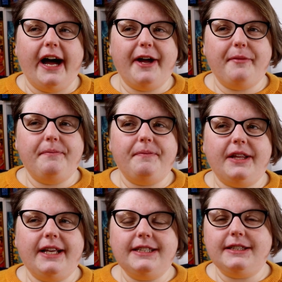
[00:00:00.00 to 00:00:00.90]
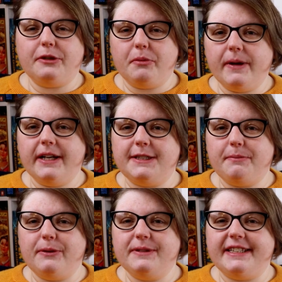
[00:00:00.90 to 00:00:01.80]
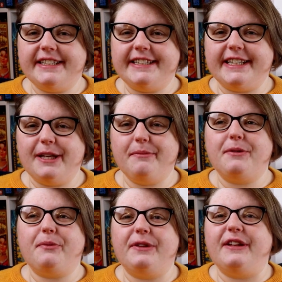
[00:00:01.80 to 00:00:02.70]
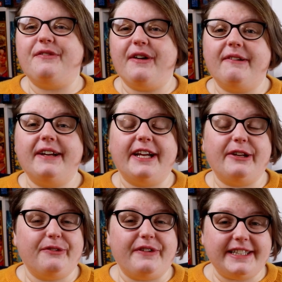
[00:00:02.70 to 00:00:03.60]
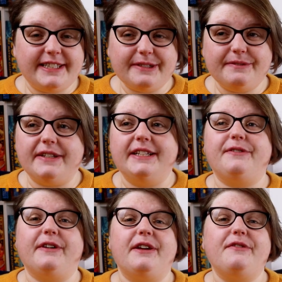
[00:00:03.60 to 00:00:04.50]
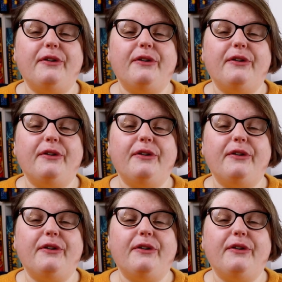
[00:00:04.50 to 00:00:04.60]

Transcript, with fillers: Um, in summary, I suppose this team is one that's very inoffensive, it's very